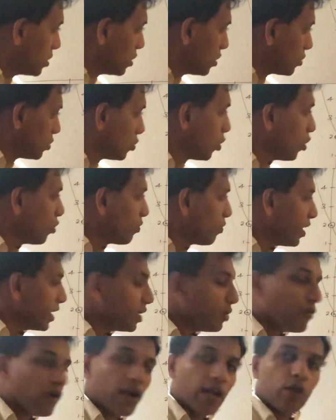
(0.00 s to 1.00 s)
No y
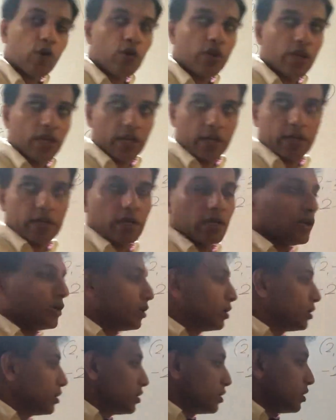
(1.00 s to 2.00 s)
value here.
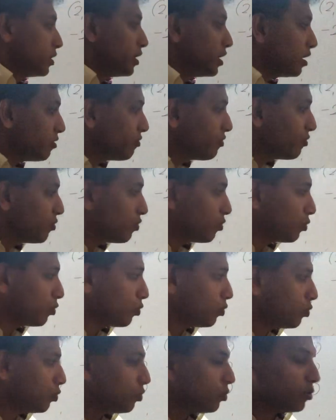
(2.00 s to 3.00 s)

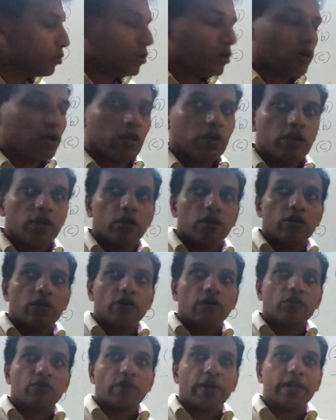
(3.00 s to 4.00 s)
Therefore,
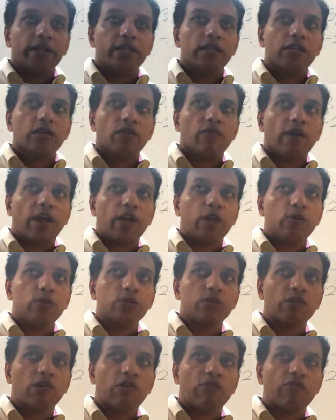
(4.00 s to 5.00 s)
write the
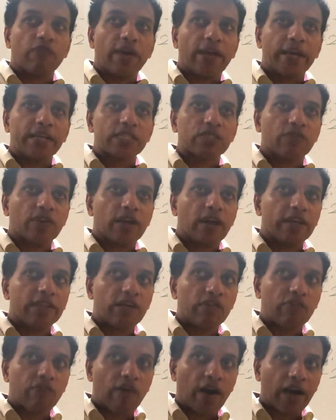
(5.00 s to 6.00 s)
values of x where the
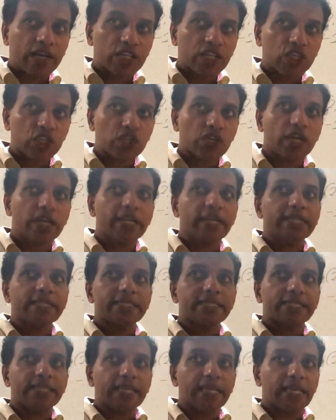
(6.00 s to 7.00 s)
function is
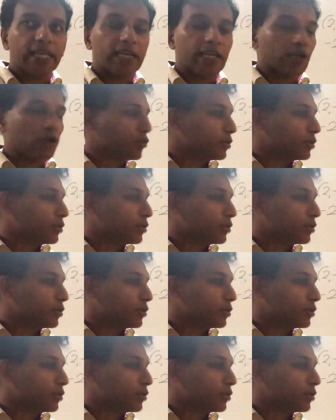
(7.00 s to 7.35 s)
0.